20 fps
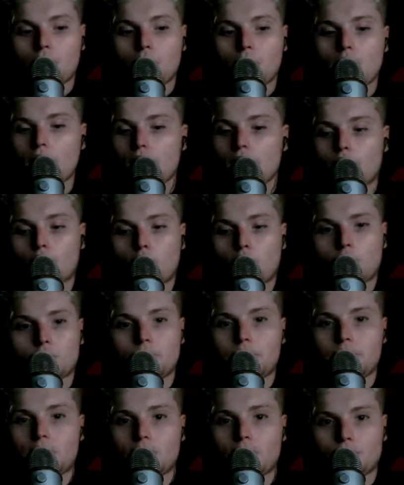and of course
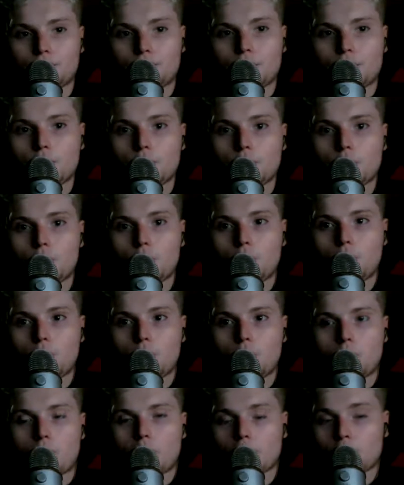Beagle
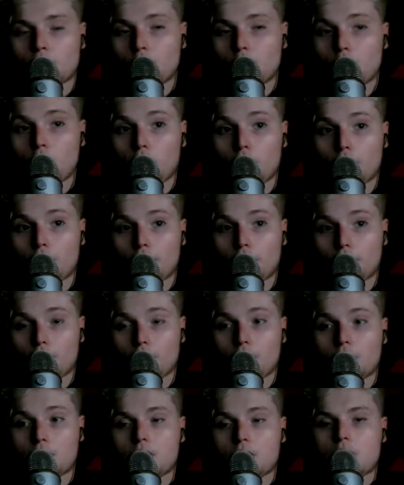2, Mars polar
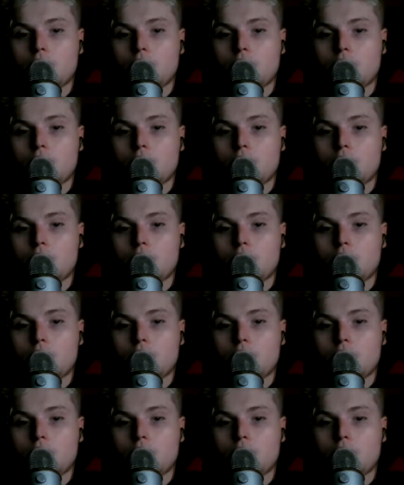lander.